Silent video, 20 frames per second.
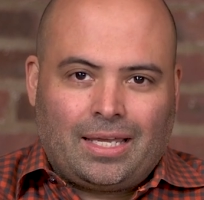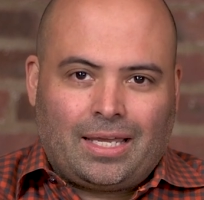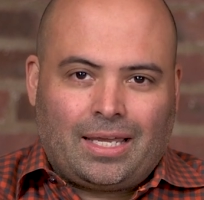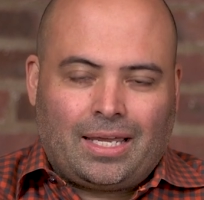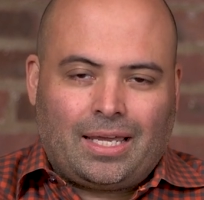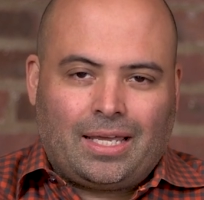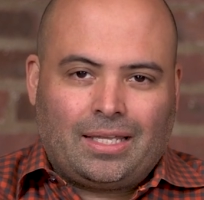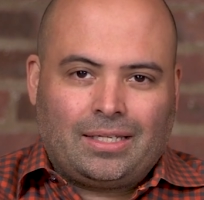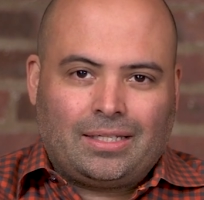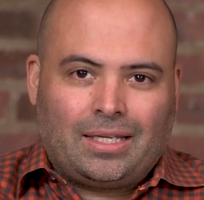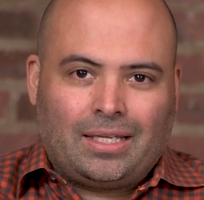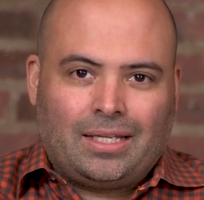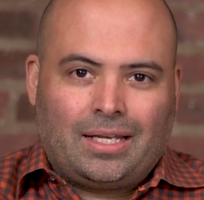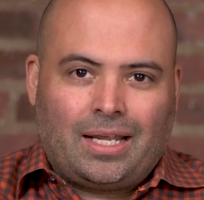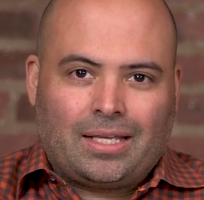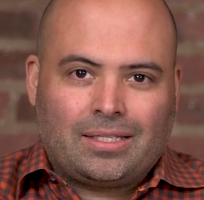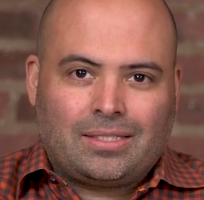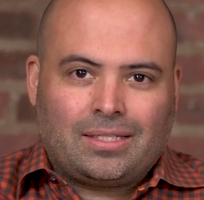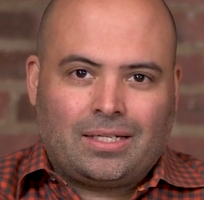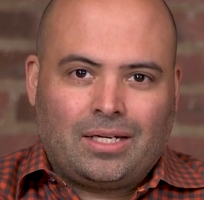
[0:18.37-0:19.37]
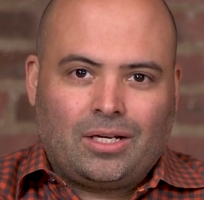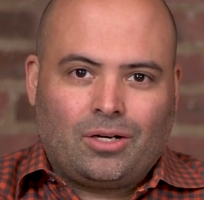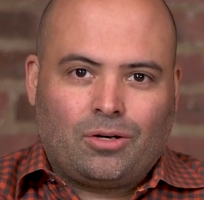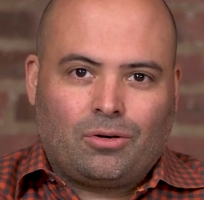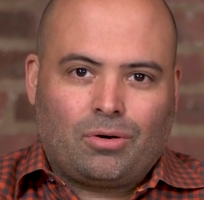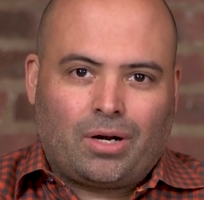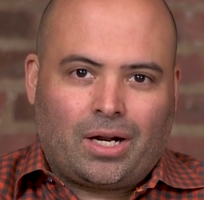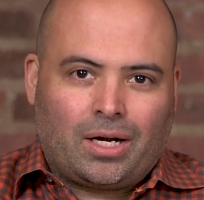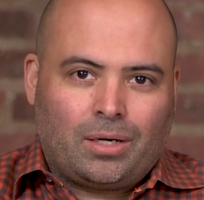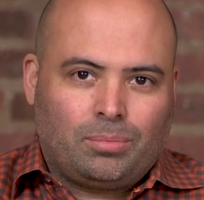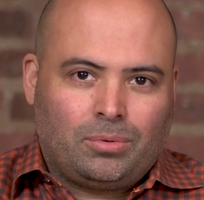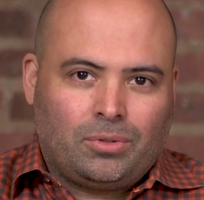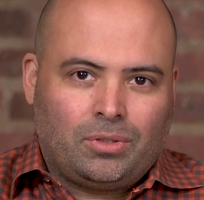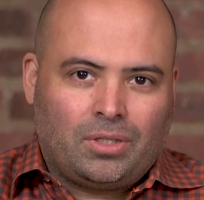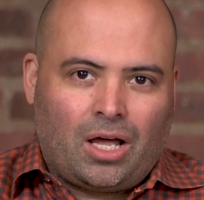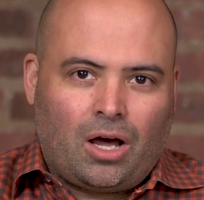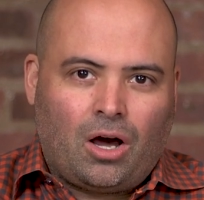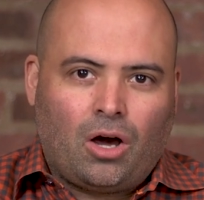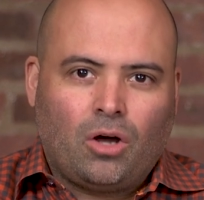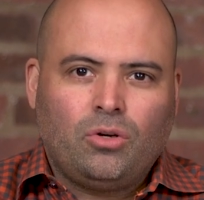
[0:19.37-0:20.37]
and it has an
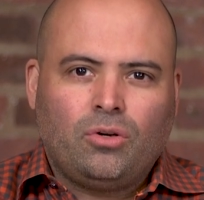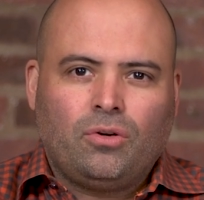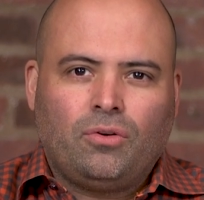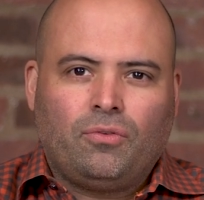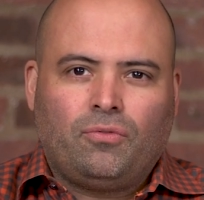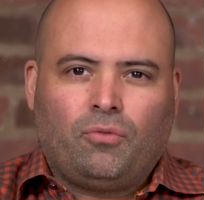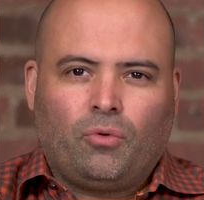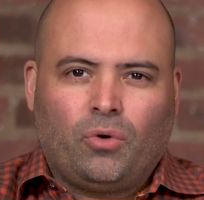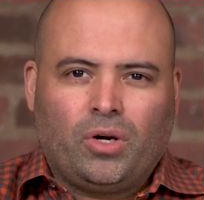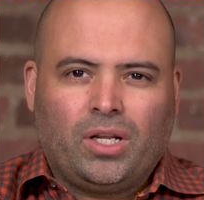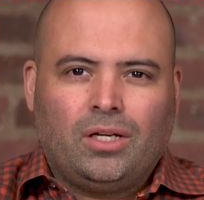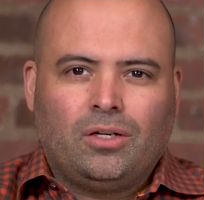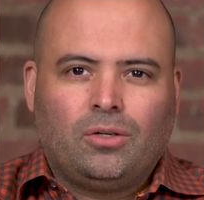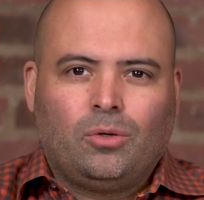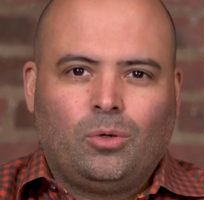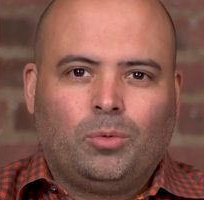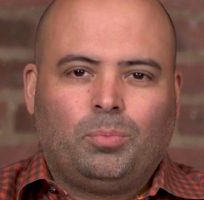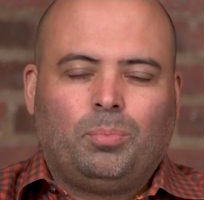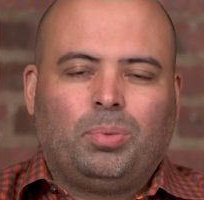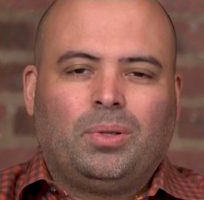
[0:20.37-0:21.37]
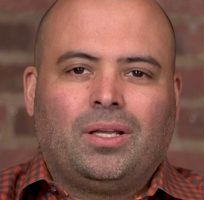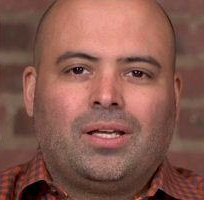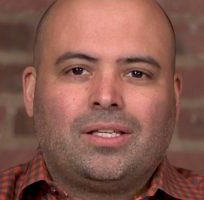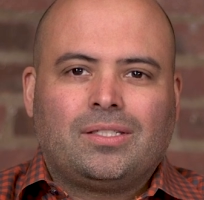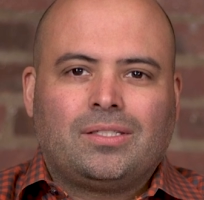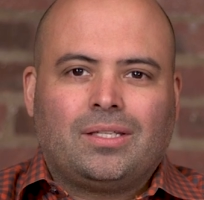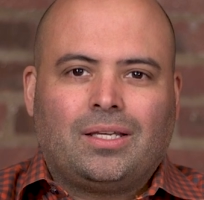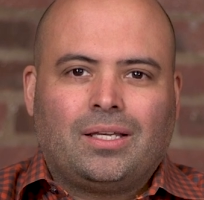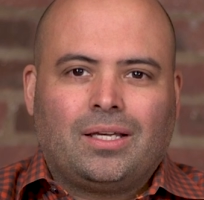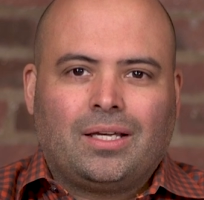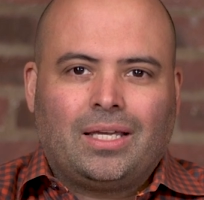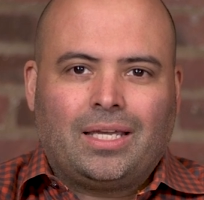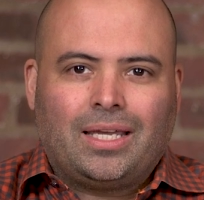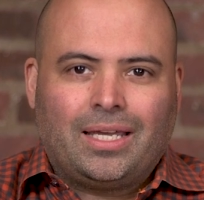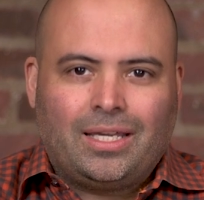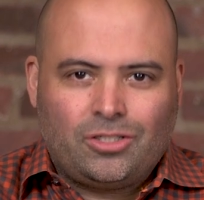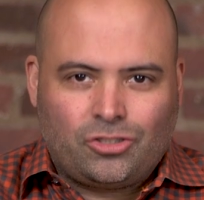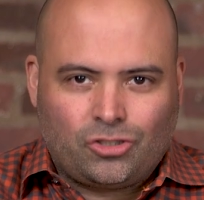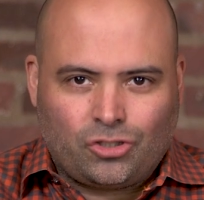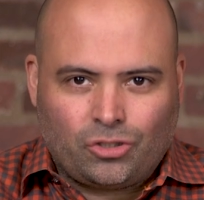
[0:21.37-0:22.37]
incredible 140 year old plus
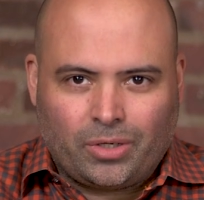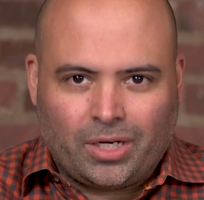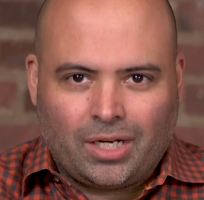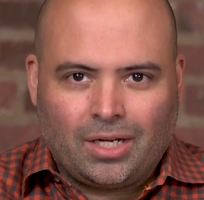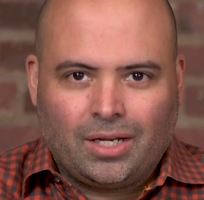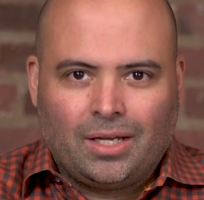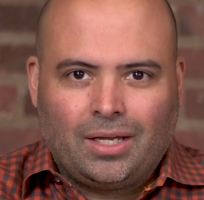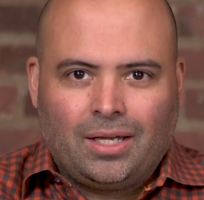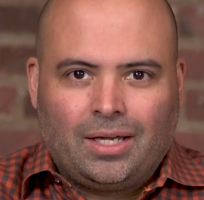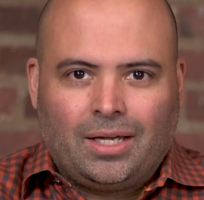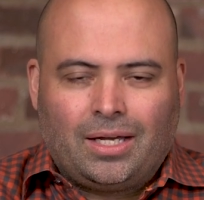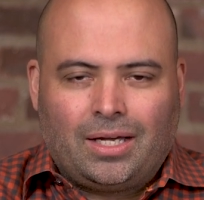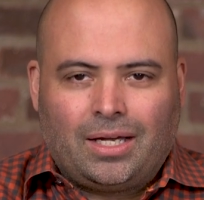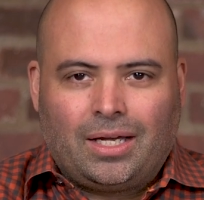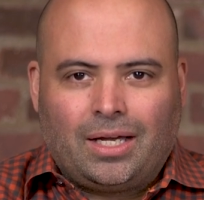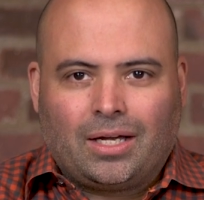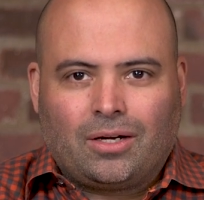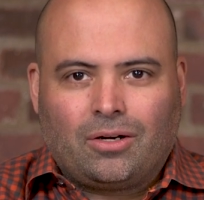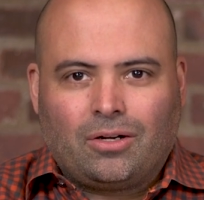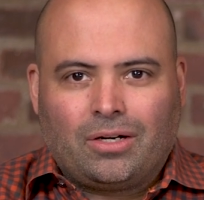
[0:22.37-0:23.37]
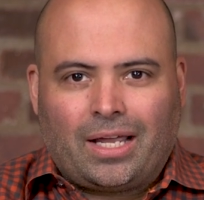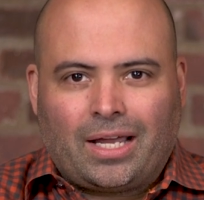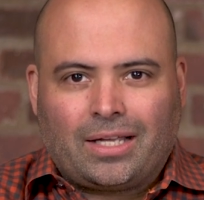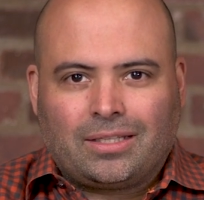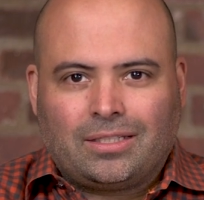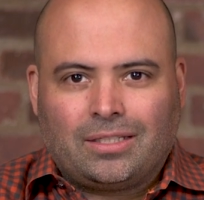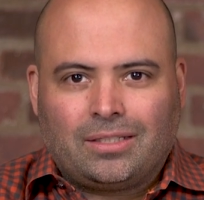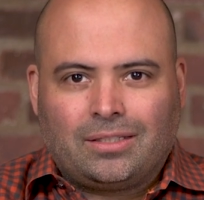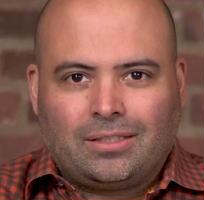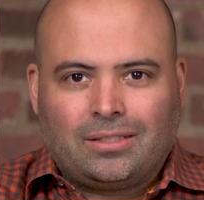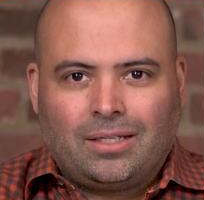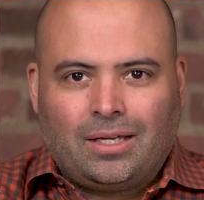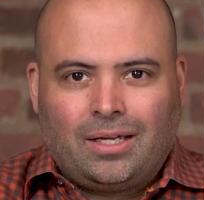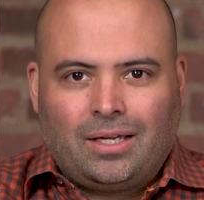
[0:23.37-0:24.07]
history uh, connected